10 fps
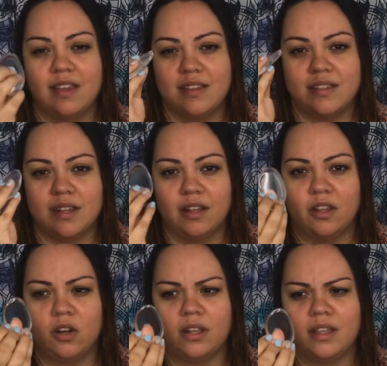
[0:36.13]
This
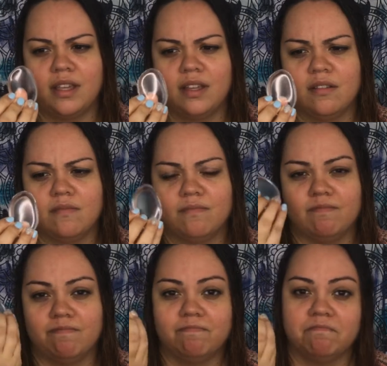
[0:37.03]
literally
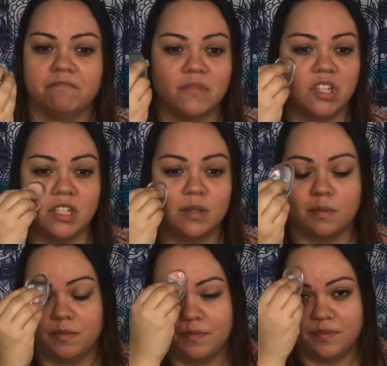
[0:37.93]
just,
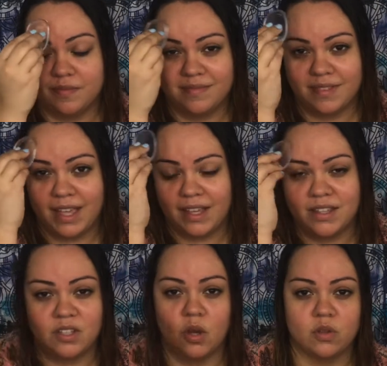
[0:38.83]
I
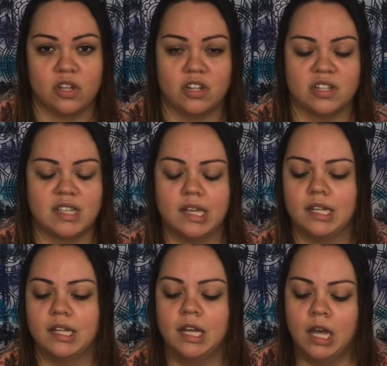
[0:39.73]
guess, goes on your
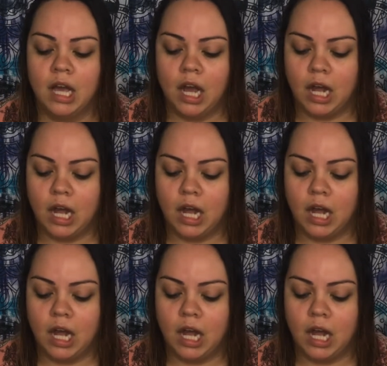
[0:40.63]
skin.